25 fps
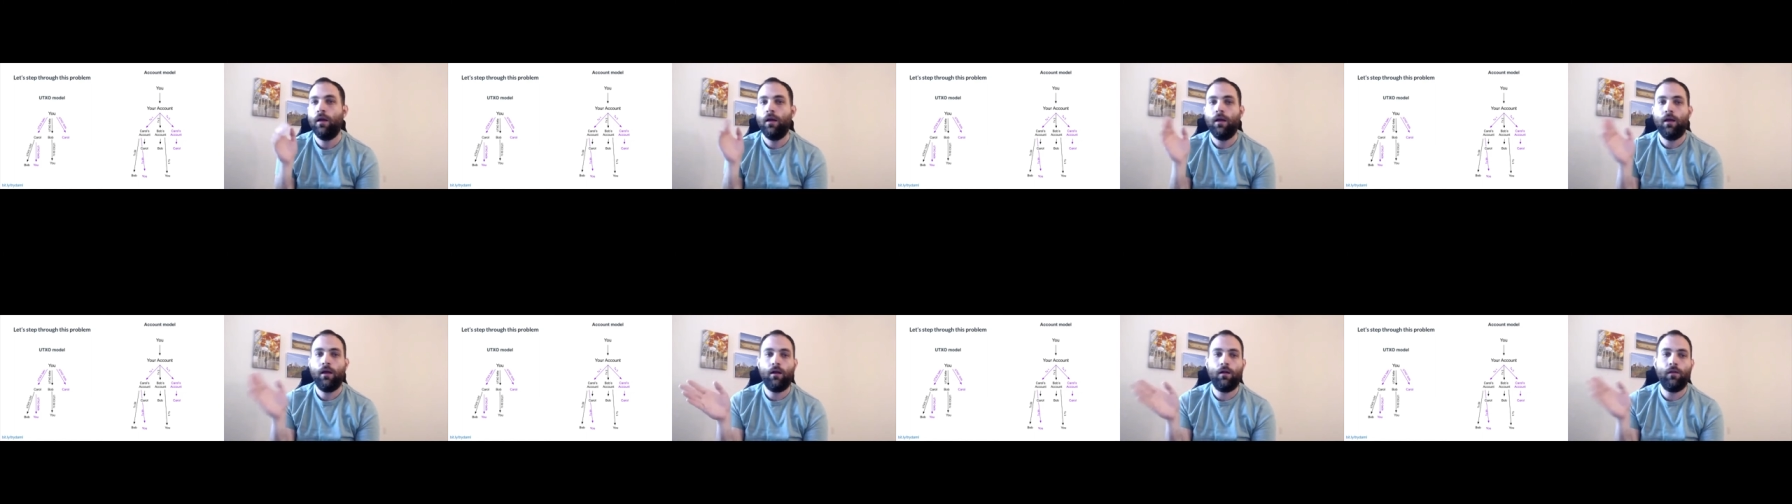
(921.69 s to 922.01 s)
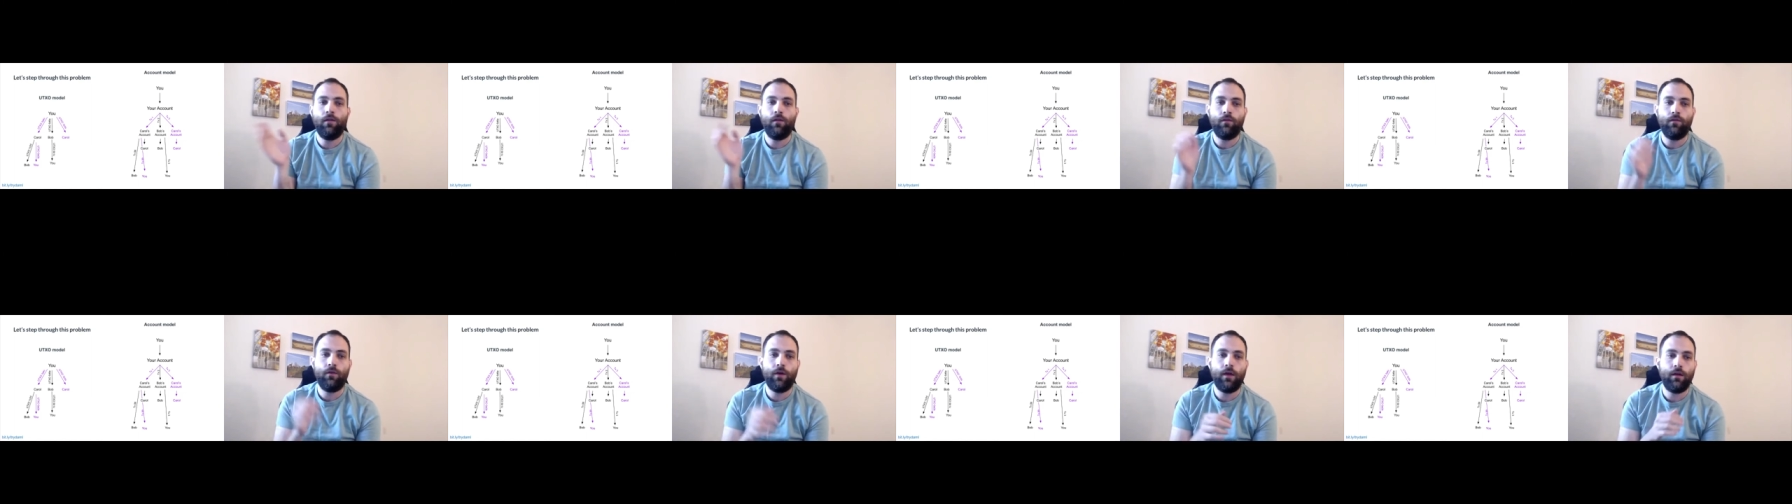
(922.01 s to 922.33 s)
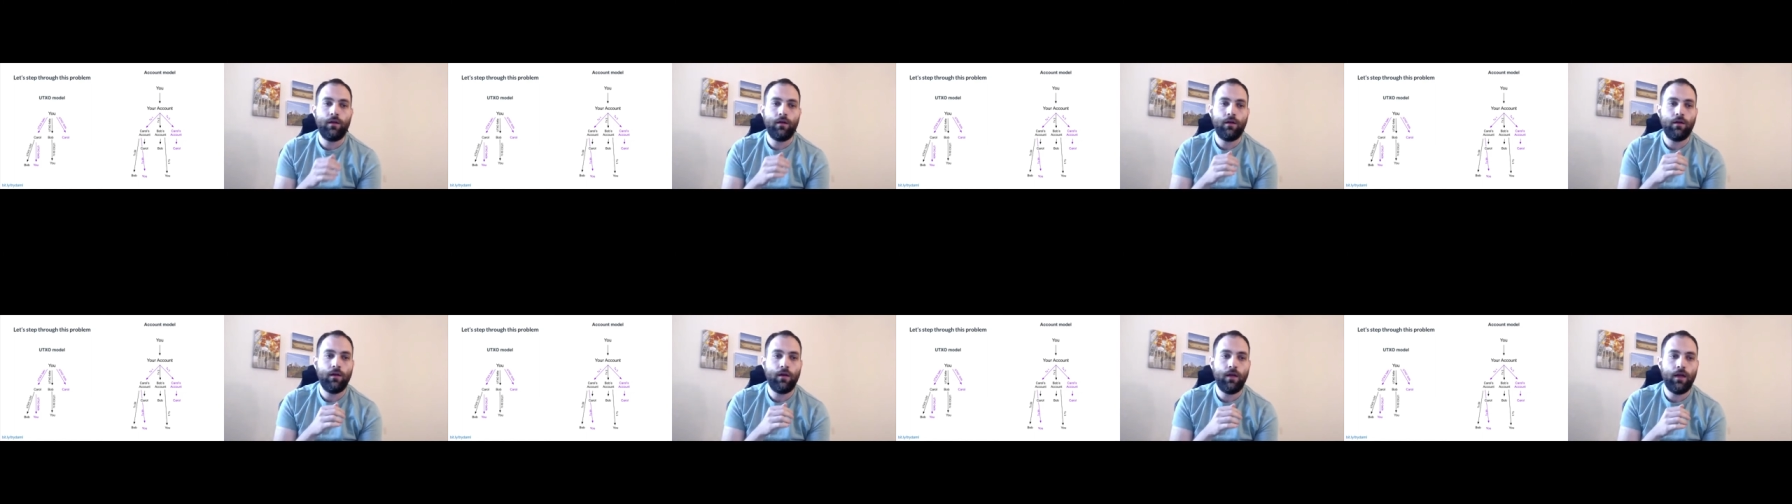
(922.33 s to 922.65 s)
and on the right,
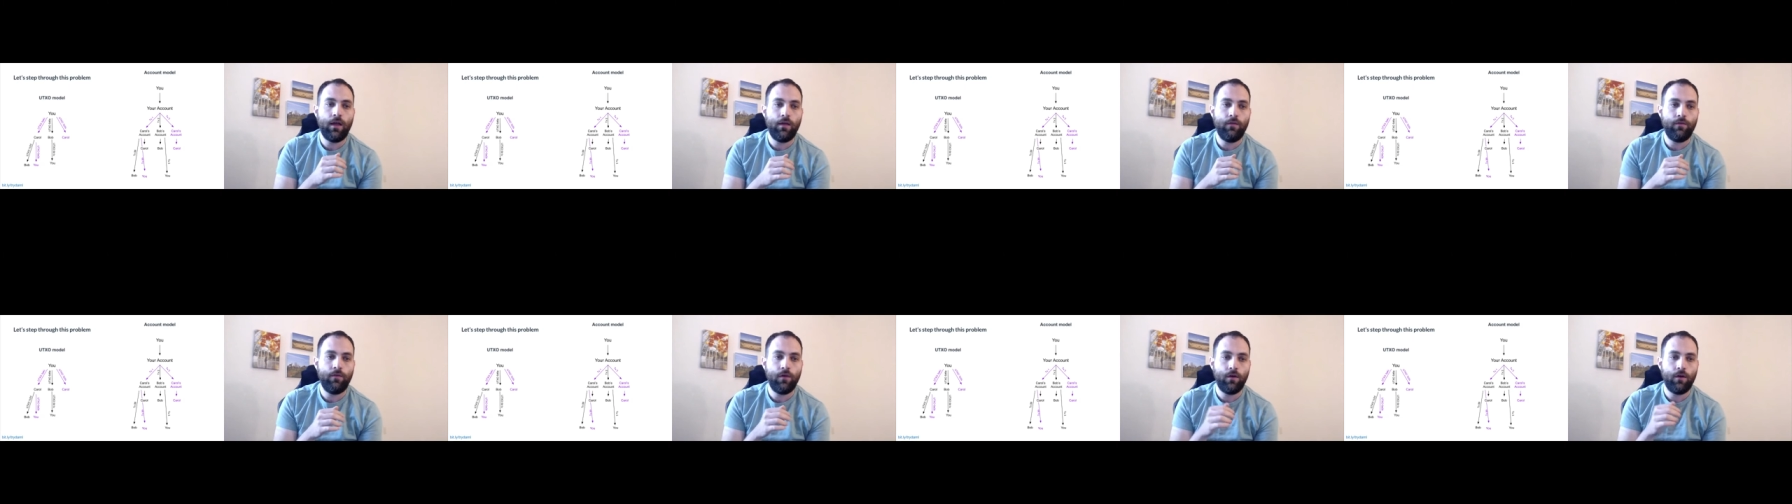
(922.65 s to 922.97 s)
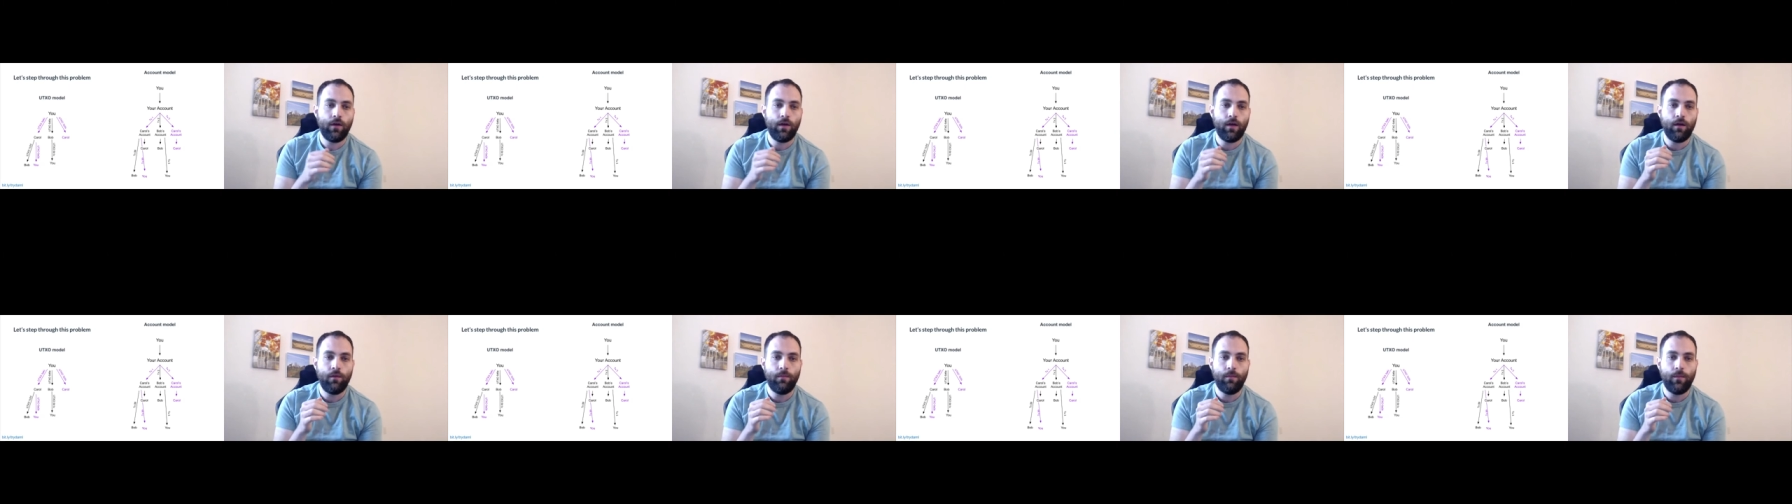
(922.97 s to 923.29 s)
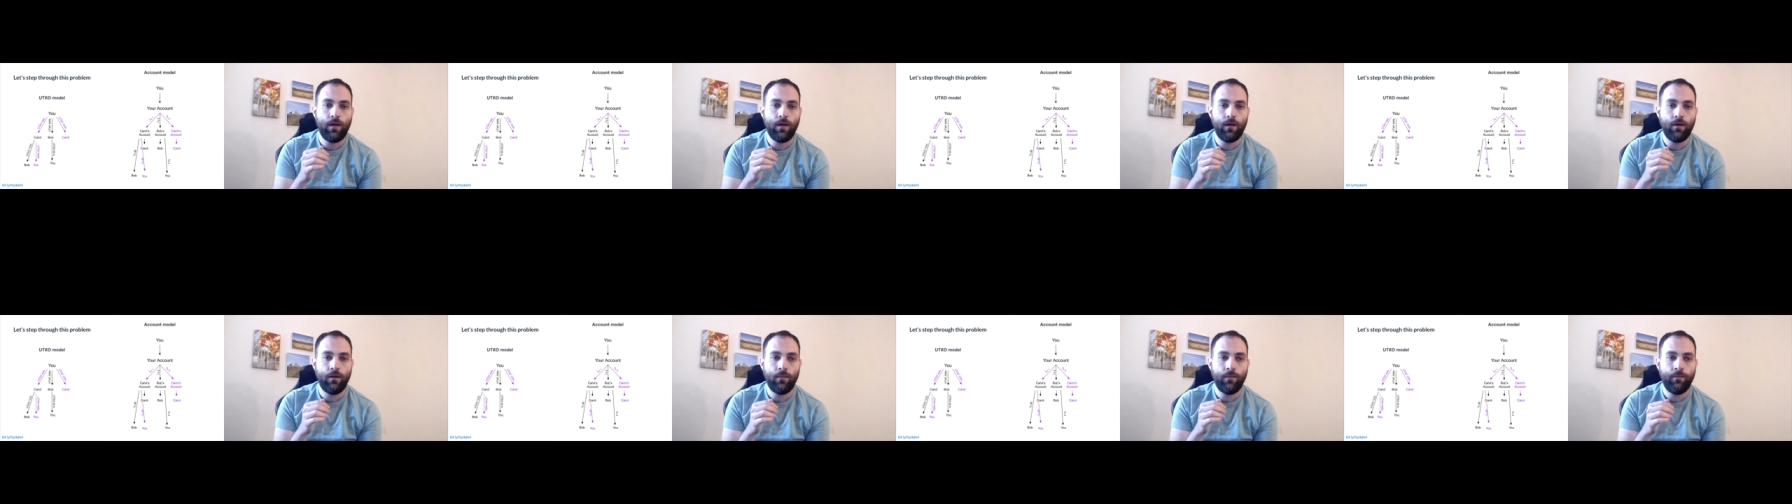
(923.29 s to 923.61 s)
you're going to have your account
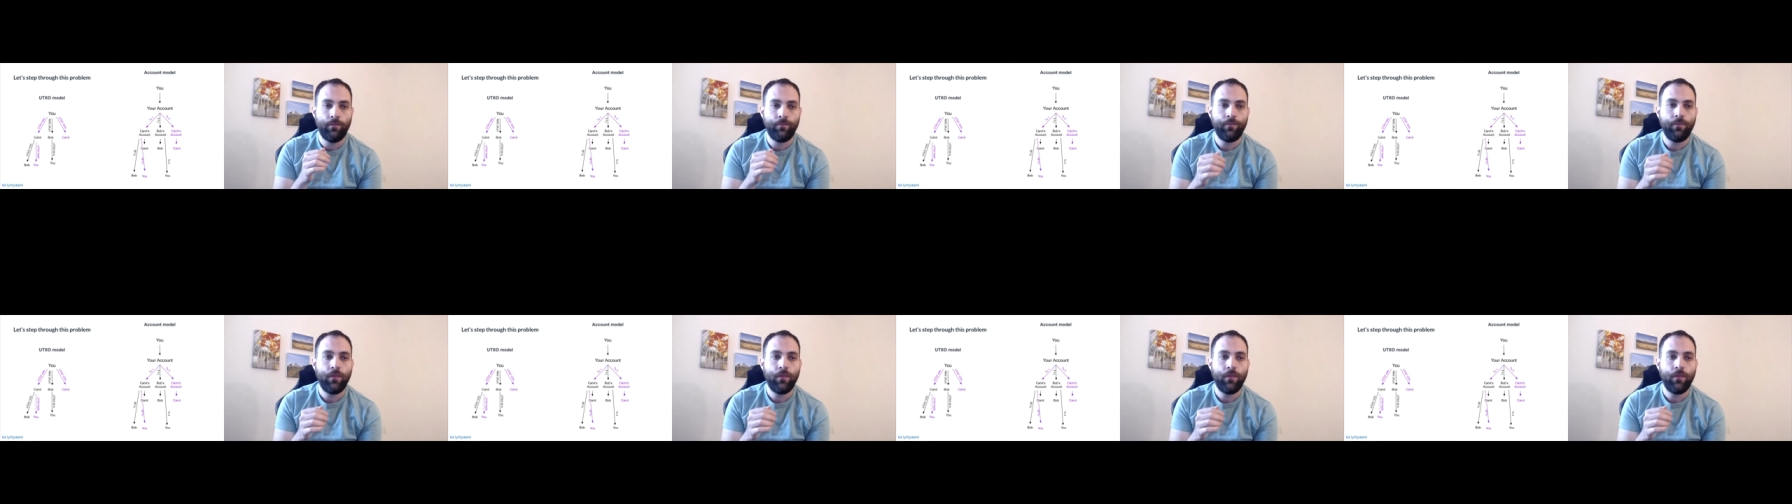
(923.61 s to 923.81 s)
model.